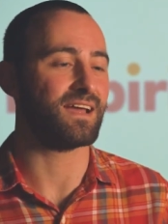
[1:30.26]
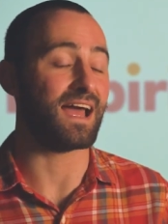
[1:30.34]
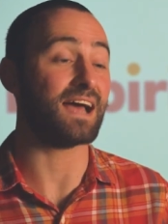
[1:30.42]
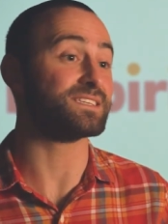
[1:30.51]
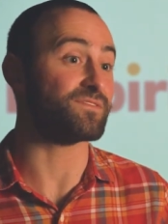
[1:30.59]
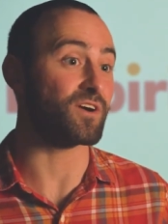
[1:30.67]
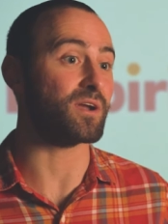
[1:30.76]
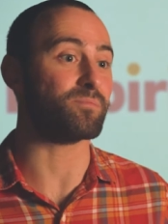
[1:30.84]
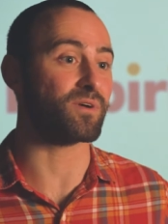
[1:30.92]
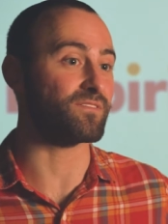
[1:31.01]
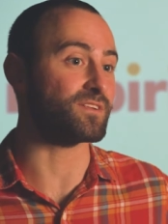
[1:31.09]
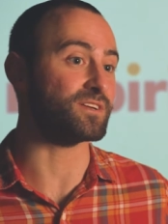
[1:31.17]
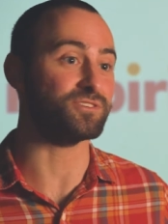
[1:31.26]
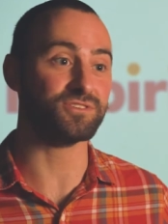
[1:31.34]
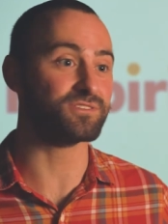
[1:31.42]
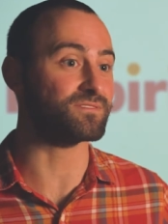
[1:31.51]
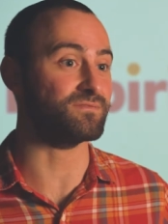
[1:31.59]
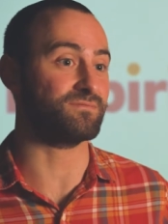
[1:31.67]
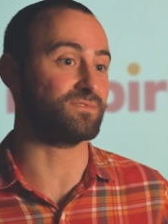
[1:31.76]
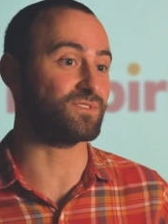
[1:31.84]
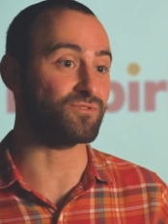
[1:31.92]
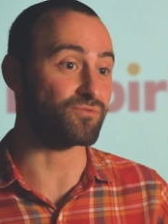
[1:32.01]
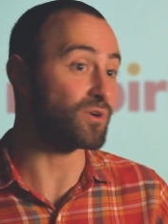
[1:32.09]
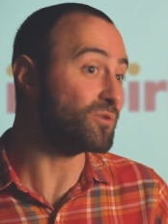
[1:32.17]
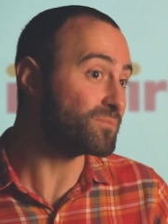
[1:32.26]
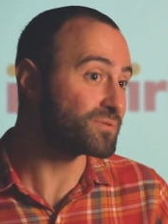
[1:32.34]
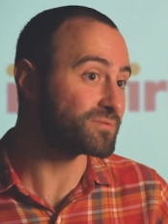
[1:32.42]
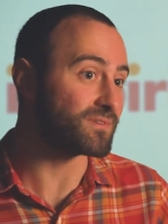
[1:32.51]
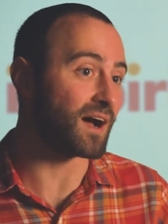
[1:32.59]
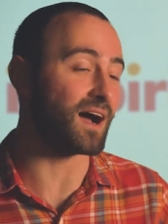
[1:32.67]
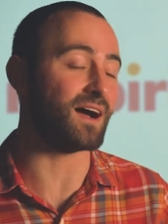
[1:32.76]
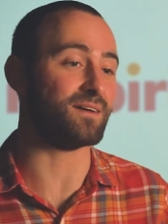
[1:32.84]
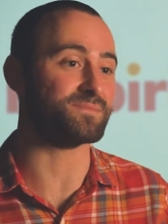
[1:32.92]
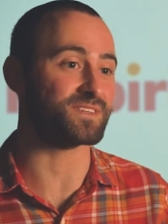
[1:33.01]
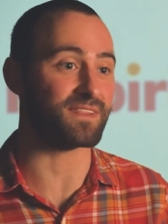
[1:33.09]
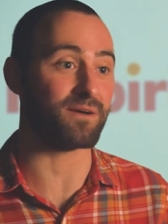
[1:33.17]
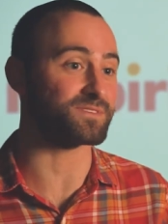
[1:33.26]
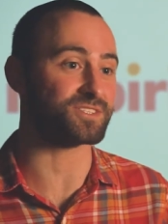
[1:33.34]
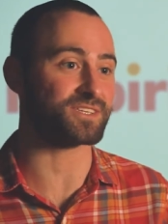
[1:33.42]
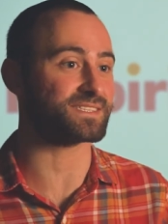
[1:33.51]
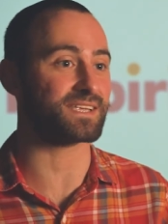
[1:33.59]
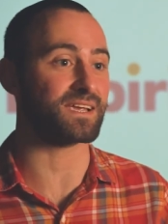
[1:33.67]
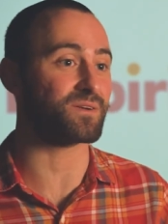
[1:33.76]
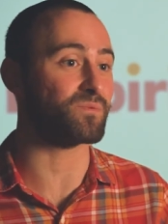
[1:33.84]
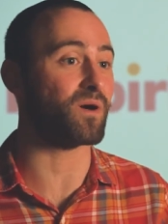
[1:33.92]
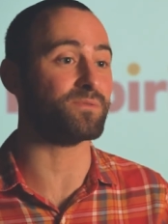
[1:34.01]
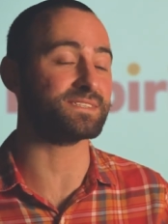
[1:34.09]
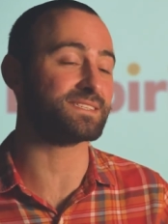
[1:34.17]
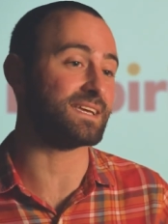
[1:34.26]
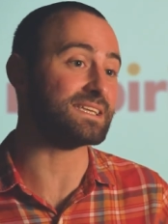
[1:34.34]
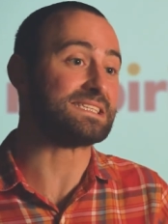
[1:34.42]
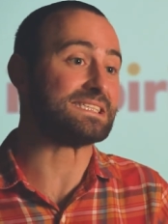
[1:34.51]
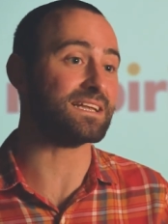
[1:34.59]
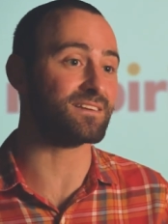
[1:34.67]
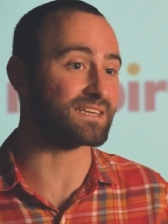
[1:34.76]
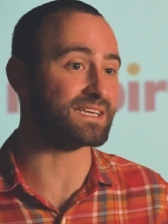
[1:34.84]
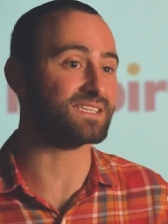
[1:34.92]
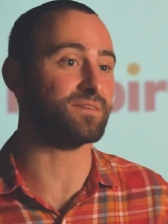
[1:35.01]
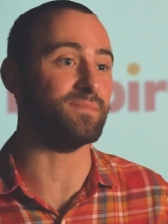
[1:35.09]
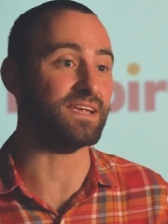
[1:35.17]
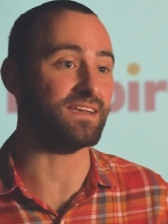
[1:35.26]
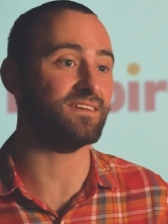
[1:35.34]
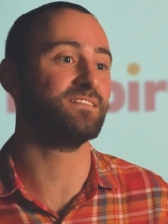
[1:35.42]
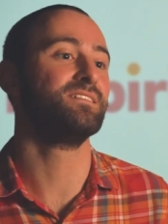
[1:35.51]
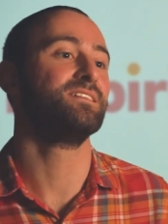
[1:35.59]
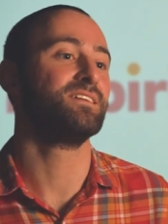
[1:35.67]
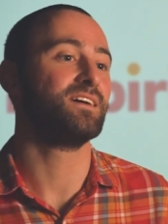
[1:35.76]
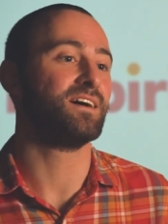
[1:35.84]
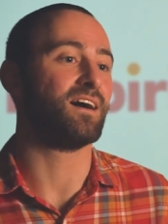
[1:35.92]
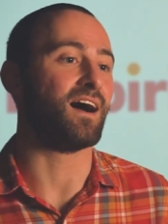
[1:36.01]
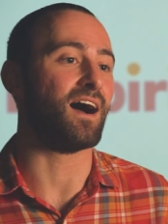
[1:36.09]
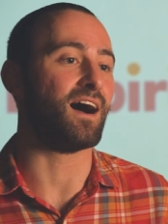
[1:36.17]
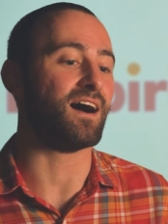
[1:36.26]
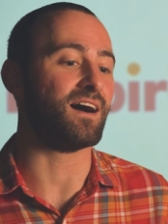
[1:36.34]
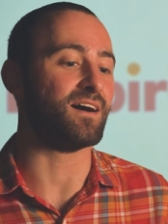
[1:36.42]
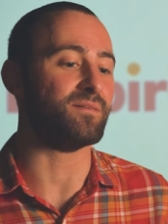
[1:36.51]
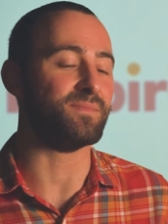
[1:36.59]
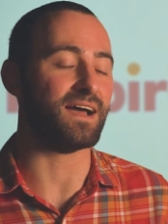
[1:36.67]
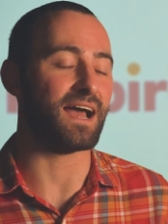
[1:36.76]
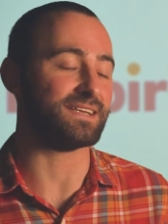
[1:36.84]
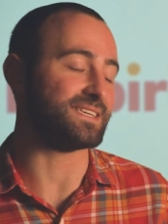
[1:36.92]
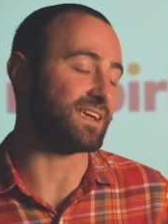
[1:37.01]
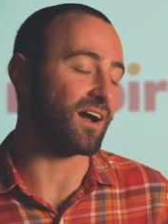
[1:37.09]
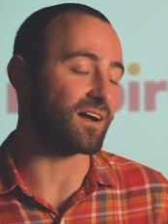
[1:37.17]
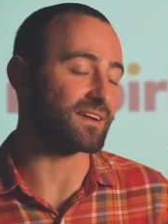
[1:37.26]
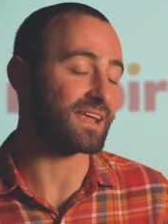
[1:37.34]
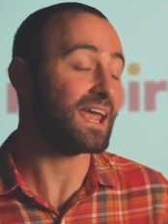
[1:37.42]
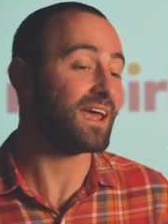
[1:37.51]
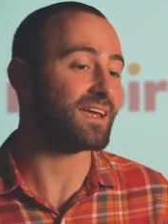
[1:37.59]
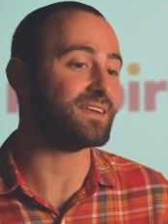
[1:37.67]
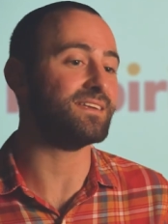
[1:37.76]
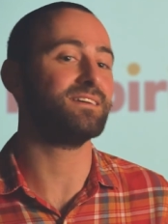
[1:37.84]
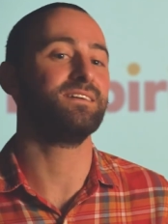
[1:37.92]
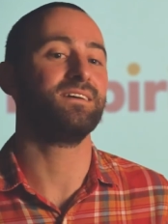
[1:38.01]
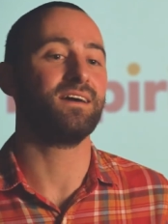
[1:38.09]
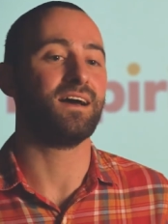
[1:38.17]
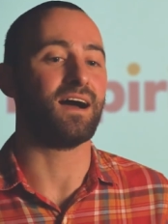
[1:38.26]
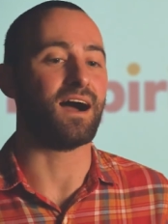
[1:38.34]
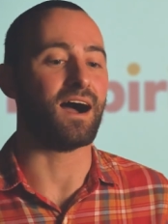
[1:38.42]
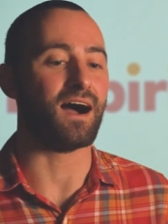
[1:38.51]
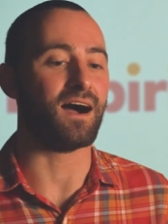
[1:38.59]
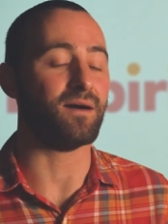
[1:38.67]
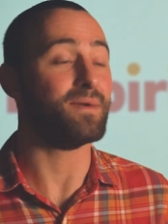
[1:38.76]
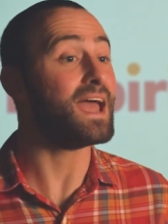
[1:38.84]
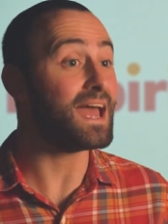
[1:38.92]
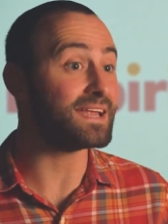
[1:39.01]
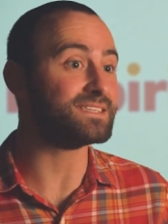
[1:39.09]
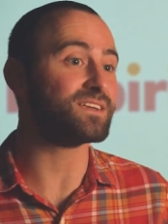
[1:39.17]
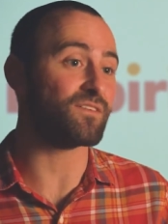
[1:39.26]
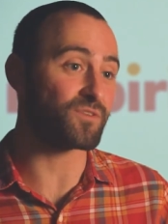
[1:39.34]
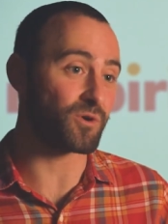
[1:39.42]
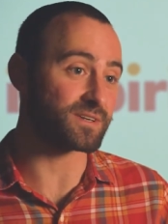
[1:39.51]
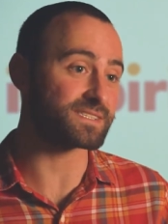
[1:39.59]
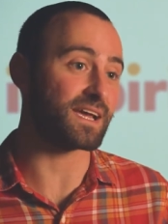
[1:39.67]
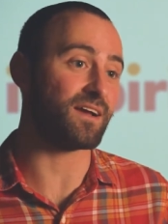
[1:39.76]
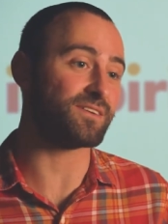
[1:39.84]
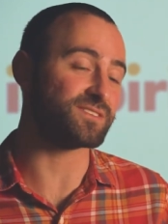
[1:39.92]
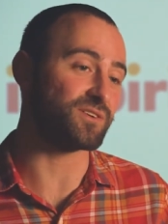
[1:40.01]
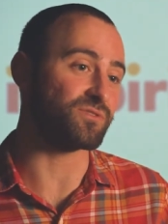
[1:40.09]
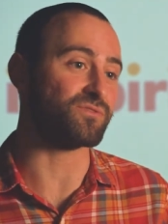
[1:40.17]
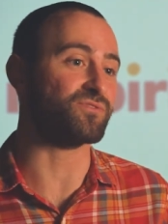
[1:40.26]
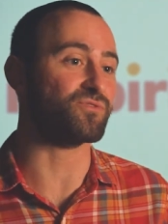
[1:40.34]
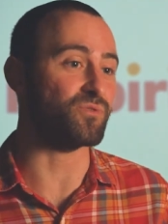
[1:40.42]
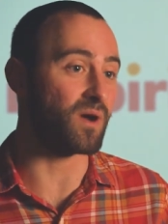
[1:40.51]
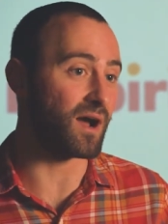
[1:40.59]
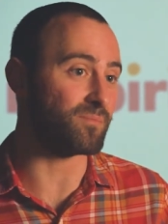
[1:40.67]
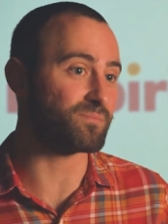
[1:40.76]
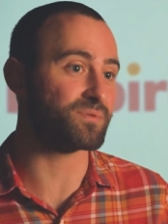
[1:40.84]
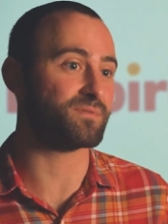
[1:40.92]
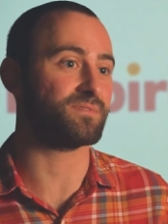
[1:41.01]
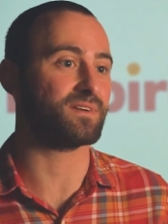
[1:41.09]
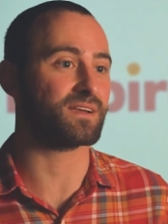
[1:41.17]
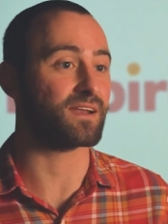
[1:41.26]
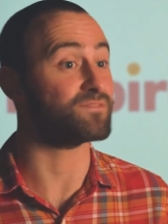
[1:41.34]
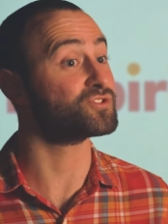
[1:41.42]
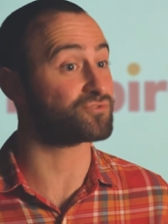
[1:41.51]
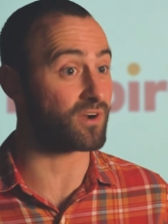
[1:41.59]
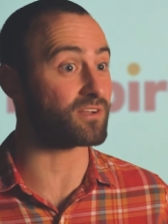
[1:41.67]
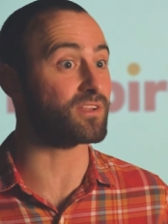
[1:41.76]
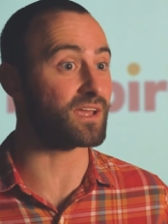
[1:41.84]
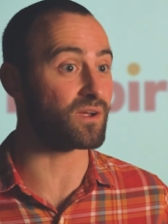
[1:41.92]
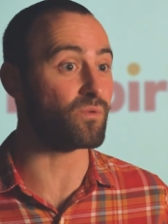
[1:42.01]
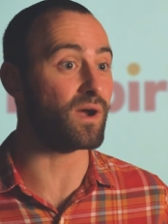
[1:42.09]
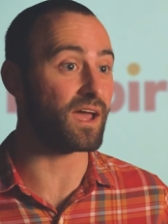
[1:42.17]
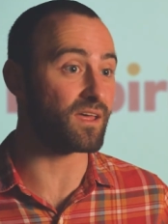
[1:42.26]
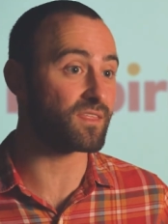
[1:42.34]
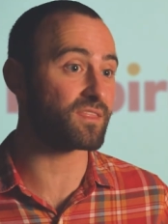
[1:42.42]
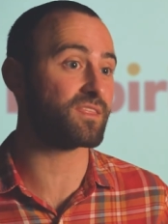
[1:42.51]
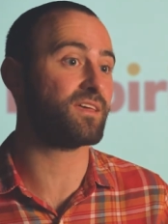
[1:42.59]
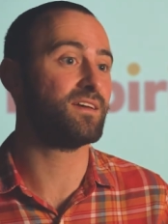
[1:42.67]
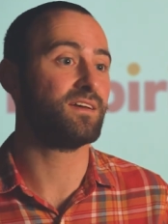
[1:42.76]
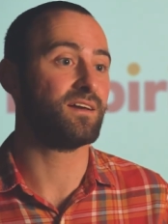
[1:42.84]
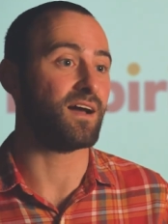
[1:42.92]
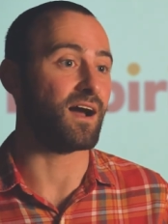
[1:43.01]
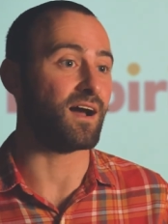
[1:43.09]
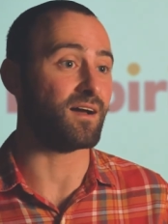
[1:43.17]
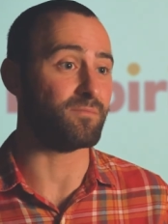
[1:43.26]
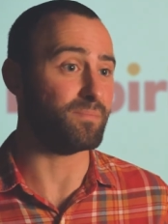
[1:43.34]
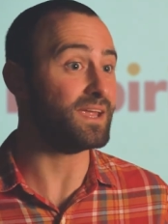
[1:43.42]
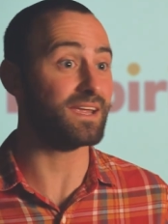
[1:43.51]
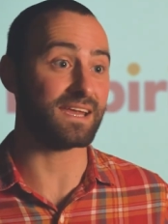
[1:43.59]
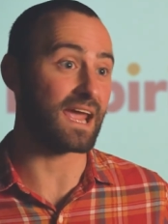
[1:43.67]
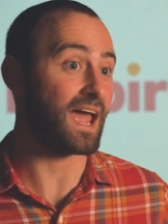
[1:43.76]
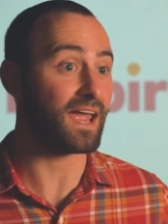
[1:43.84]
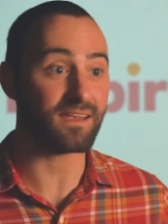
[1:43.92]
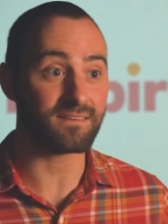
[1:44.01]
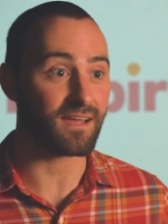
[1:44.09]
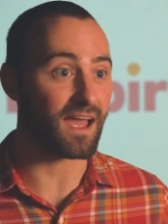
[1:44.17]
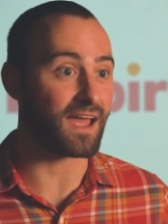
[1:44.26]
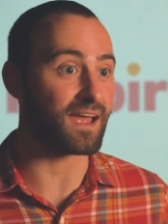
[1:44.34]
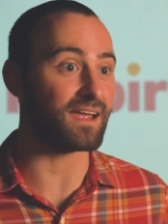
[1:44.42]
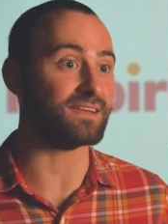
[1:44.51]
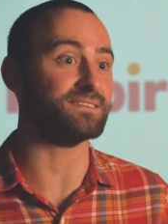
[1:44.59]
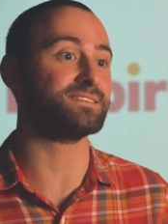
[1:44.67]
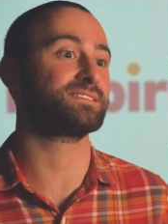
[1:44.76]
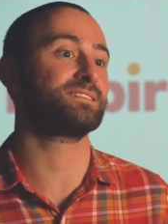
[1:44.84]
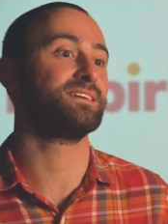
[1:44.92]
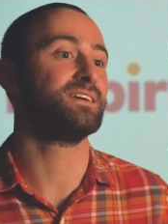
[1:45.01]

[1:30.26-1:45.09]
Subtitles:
very privileged group. So that was just like what was instilled into me as a young kid. And of course, I also grew up kind of struggling with being gay, and